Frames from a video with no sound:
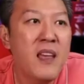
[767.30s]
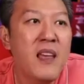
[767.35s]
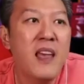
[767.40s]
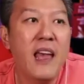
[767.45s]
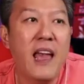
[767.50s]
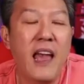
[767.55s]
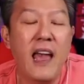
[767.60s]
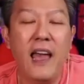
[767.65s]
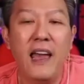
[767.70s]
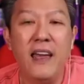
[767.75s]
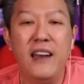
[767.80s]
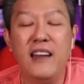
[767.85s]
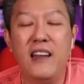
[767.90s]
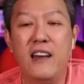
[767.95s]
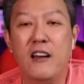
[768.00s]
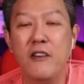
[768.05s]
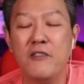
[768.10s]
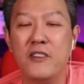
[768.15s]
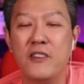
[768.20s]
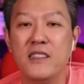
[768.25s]
And
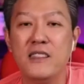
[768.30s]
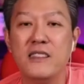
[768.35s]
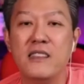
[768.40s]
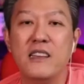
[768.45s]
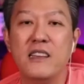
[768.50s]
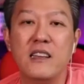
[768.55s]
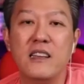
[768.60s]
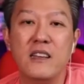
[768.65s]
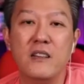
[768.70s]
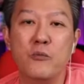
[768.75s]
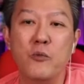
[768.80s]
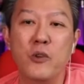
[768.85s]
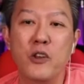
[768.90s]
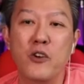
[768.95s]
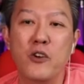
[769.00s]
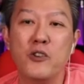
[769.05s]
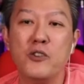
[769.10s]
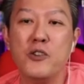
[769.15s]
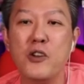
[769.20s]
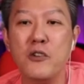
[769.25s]
of course, we
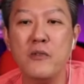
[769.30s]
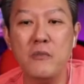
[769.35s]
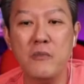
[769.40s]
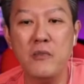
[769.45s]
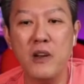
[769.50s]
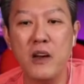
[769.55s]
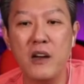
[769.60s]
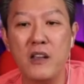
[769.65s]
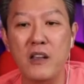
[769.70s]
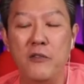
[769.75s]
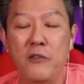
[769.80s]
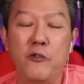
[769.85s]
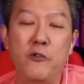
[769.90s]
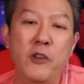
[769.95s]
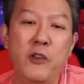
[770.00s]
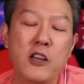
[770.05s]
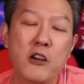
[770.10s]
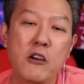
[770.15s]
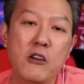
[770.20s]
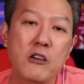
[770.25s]
also, if you
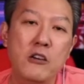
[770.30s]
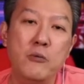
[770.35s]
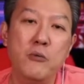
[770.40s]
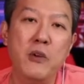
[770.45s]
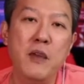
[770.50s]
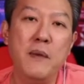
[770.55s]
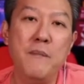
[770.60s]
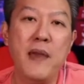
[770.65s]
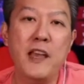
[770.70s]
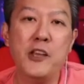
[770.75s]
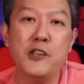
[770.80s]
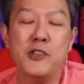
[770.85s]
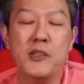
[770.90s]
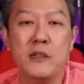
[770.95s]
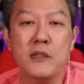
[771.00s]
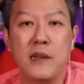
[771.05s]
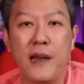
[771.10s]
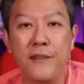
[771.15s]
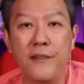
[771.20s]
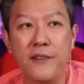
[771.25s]
recall, we
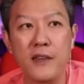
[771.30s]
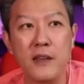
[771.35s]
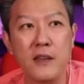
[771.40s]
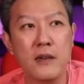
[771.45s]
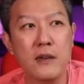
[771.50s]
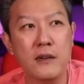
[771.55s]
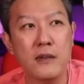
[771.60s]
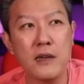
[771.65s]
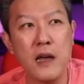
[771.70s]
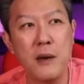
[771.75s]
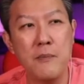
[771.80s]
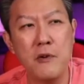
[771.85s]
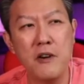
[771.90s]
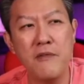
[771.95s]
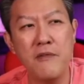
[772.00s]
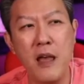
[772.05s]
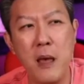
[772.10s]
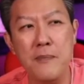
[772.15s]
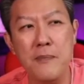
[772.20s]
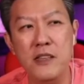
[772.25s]
mentioned, I think a couple
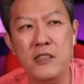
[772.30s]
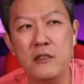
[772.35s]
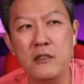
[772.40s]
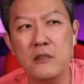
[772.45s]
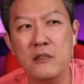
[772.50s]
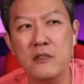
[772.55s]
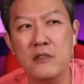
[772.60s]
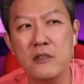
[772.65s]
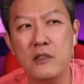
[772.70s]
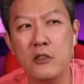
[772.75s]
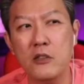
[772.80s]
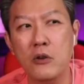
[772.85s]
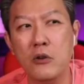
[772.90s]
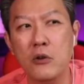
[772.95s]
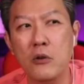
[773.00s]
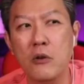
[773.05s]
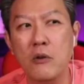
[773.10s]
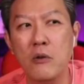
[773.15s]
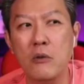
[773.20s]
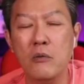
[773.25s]
of episodes
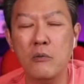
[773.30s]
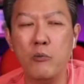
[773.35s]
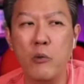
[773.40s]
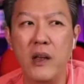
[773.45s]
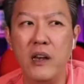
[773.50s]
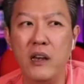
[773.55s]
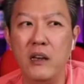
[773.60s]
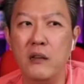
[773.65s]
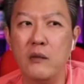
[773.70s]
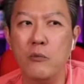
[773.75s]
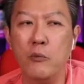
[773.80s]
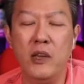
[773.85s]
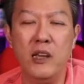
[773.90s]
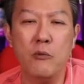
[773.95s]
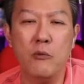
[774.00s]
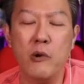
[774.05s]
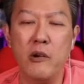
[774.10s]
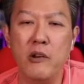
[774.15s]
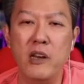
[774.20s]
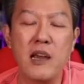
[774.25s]
ago, when
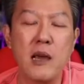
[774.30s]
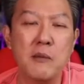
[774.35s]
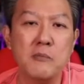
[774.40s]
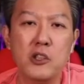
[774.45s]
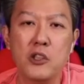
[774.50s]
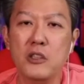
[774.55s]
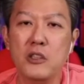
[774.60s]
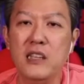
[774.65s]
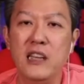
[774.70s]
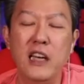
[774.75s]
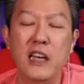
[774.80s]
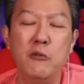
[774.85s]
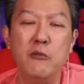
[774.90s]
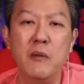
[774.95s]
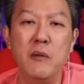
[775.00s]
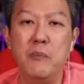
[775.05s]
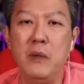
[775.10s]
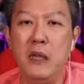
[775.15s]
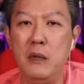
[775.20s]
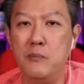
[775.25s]
it comes to dealing
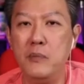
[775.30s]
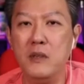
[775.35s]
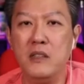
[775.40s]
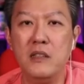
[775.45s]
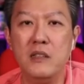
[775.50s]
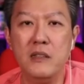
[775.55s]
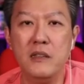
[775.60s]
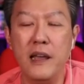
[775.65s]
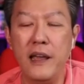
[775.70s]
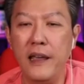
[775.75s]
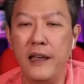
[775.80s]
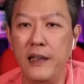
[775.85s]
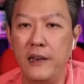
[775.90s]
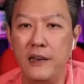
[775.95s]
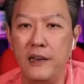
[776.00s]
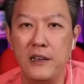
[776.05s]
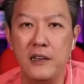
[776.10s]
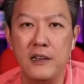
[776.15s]
with people and